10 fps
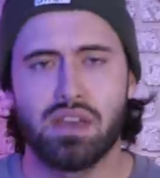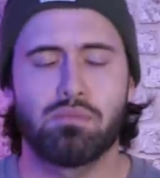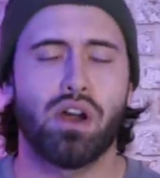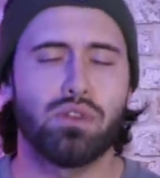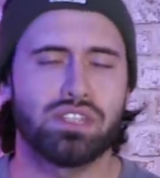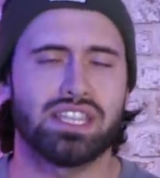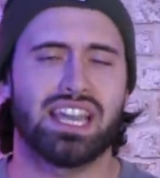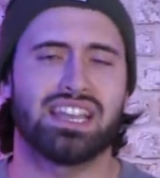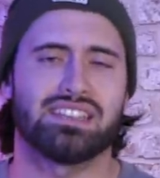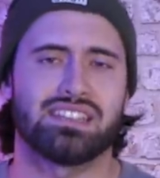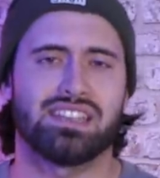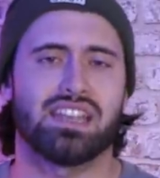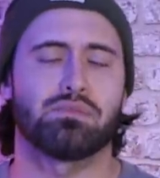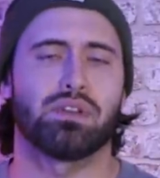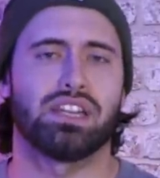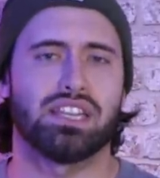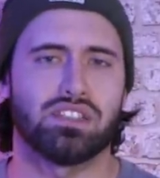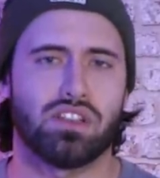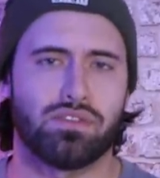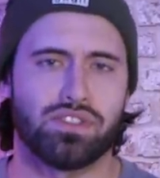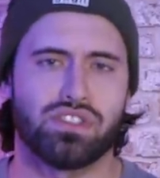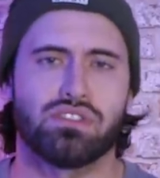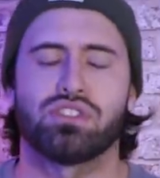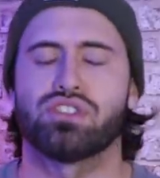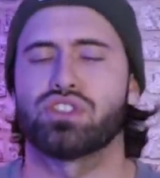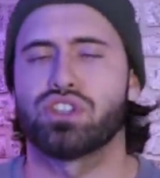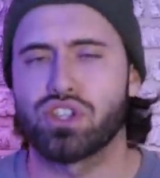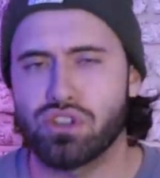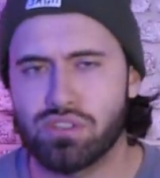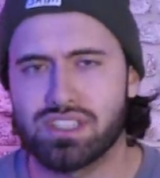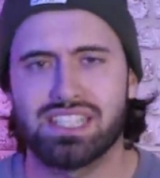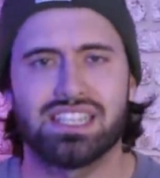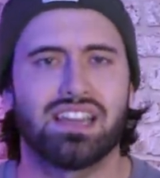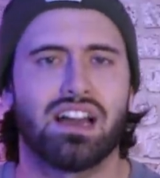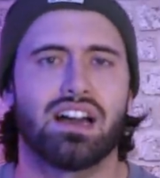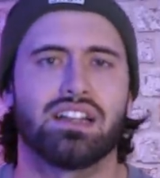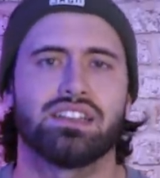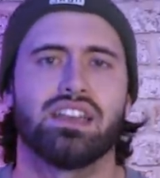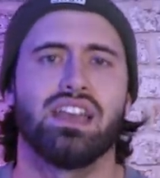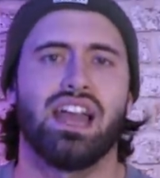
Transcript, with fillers: posing as said police officer, a security guard,